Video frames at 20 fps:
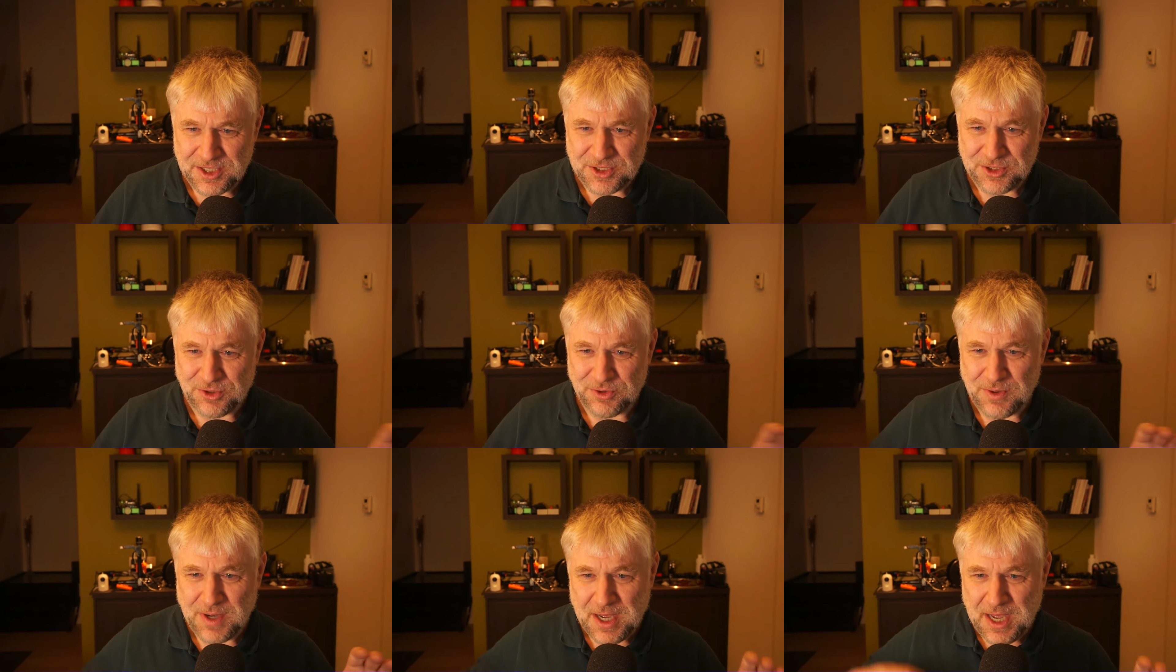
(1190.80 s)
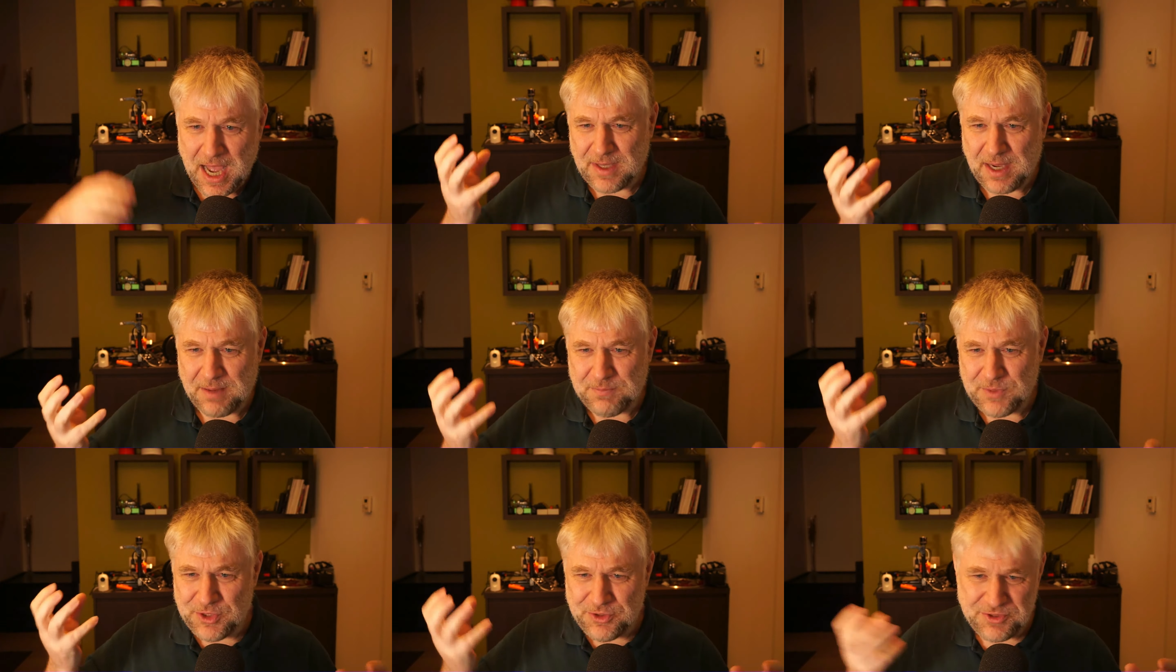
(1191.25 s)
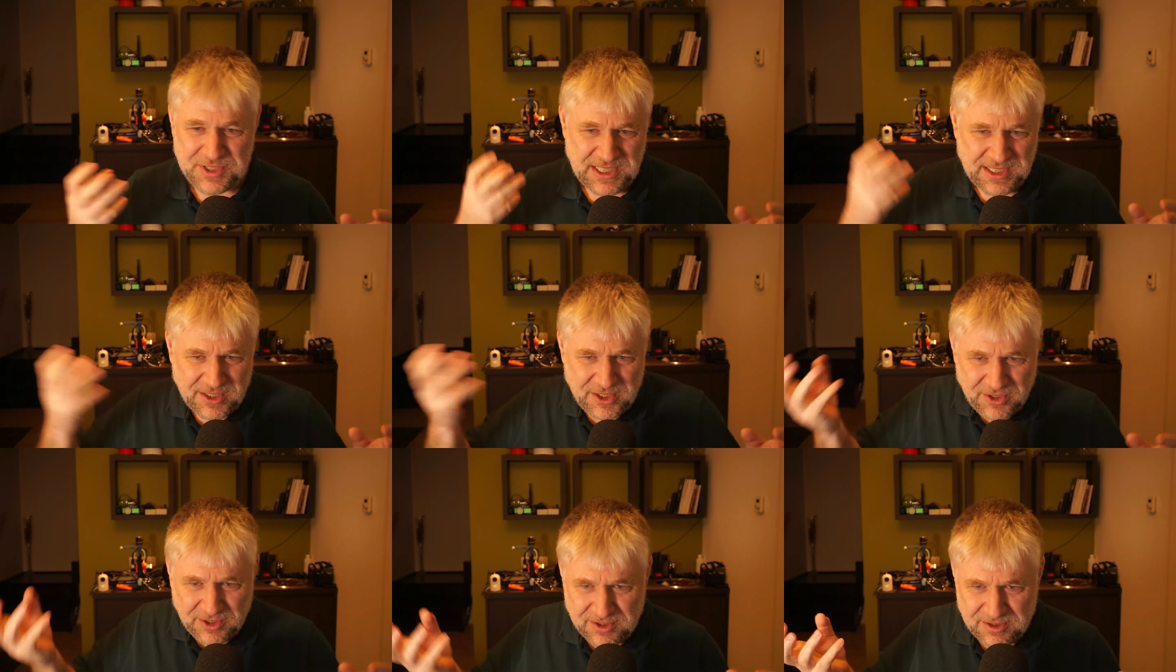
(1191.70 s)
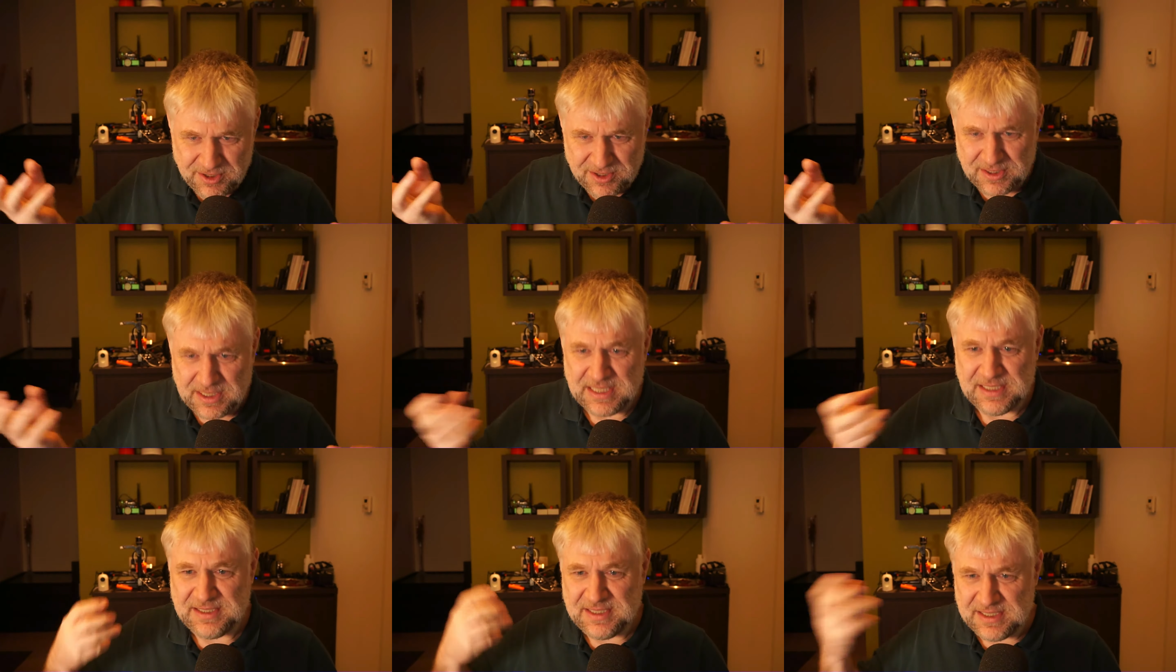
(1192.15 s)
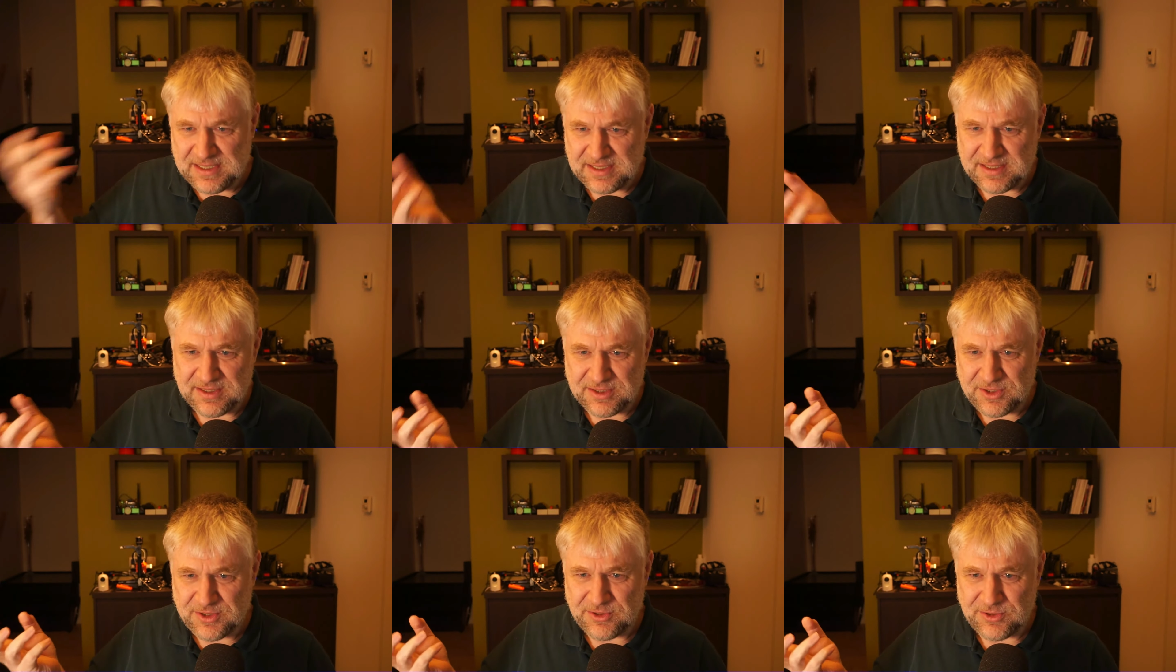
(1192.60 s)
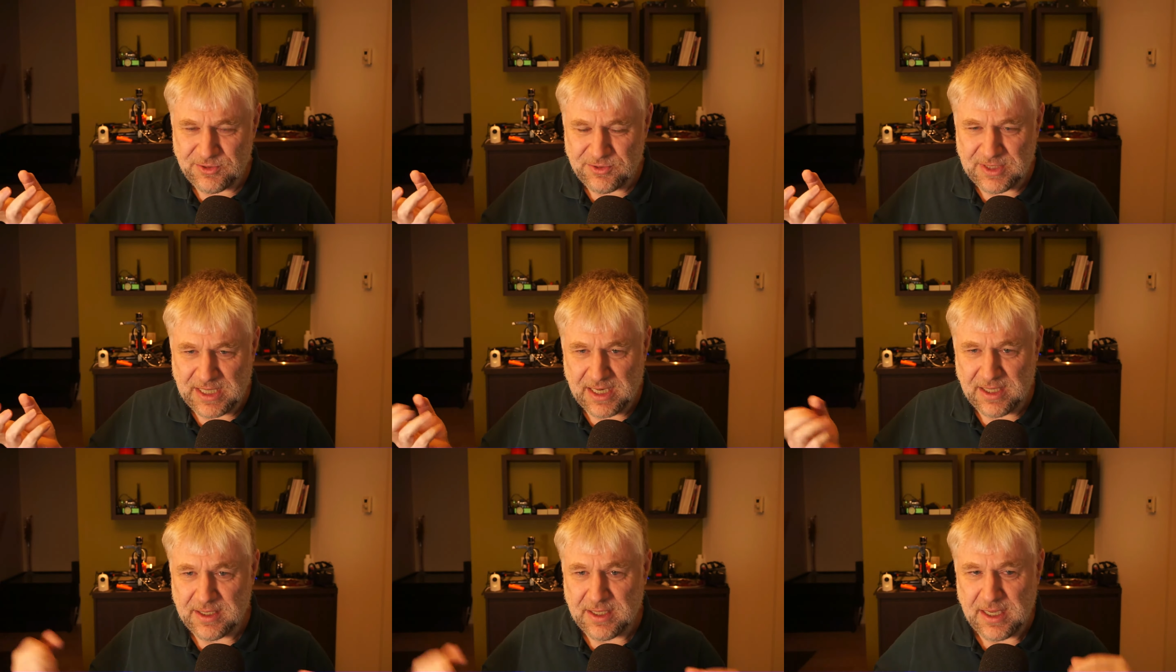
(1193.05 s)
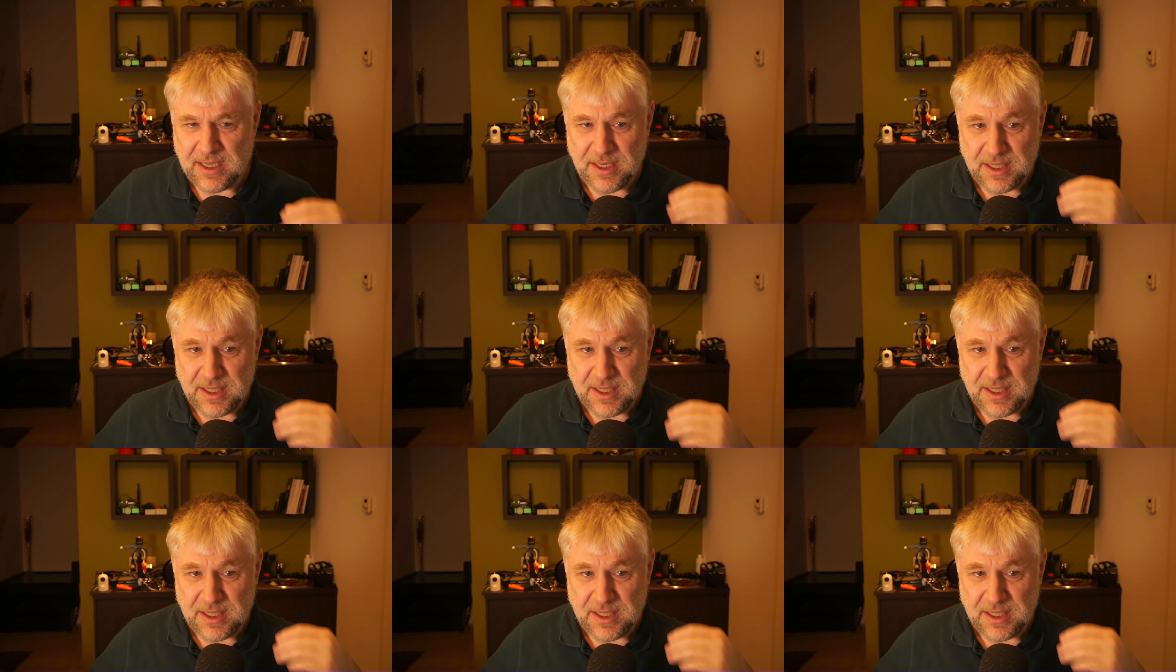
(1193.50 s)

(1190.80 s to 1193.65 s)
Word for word: so I'm using another assistant to do that.